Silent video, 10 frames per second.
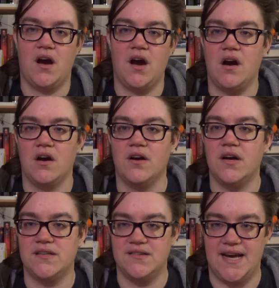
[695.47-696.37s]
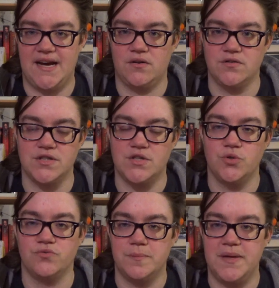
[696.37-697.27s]
are allowed
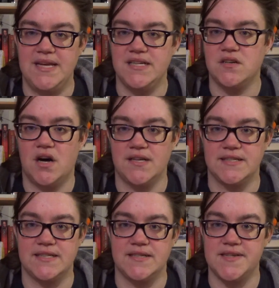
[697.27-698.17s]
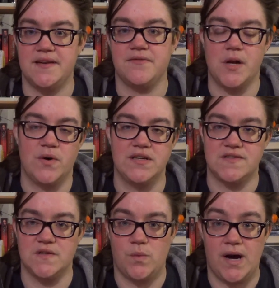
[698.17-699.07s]
to repeat contents every
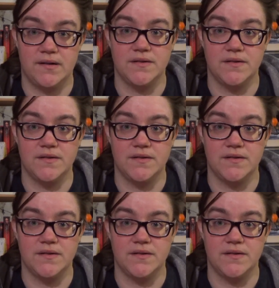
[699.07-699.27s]
once in a while